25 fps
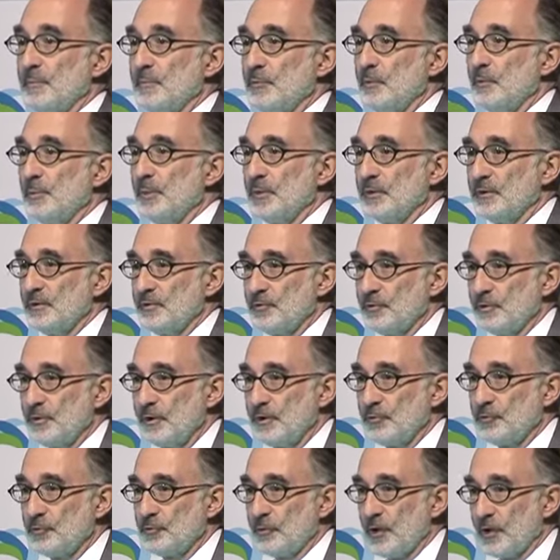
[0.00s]
for buildings in
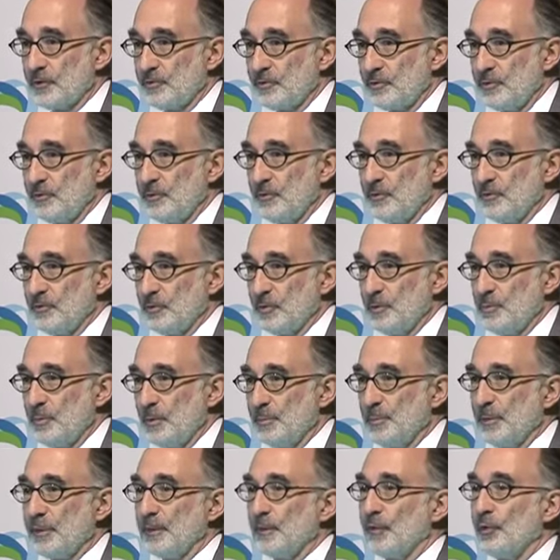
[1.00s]
construction, so that
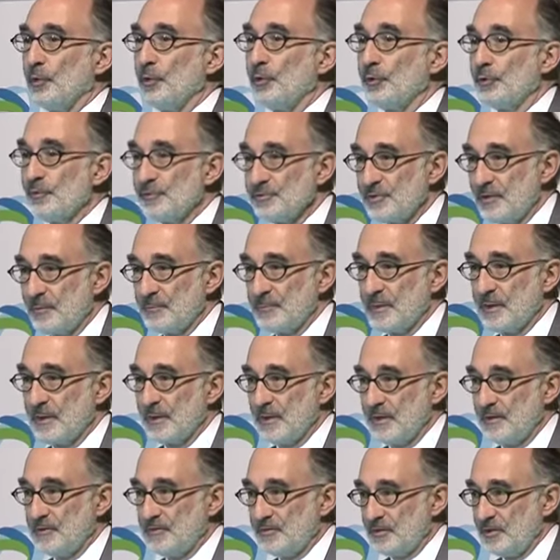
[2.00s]
people can learn
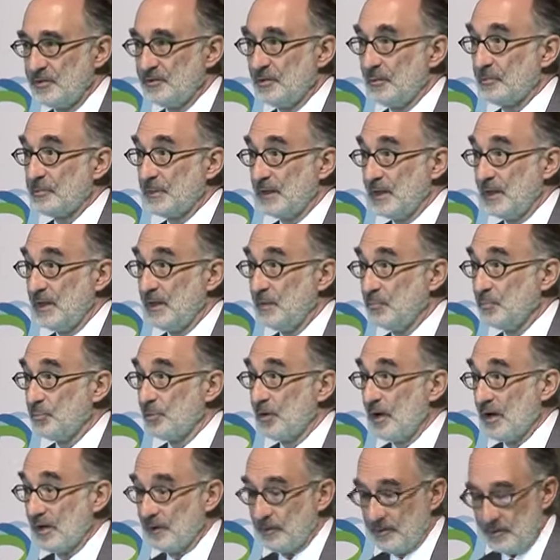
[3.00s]
something and see something in
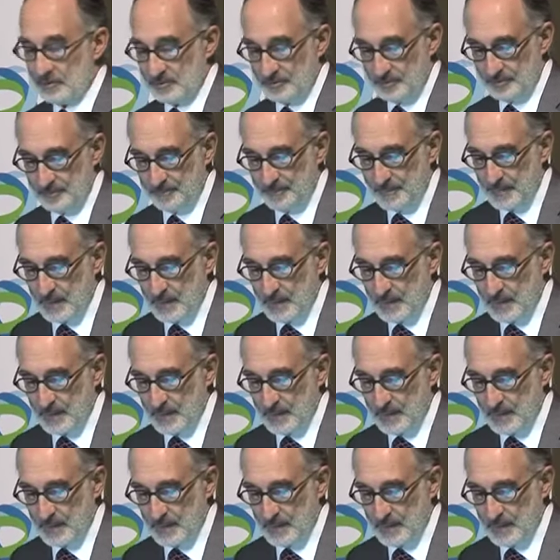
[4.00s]
progress.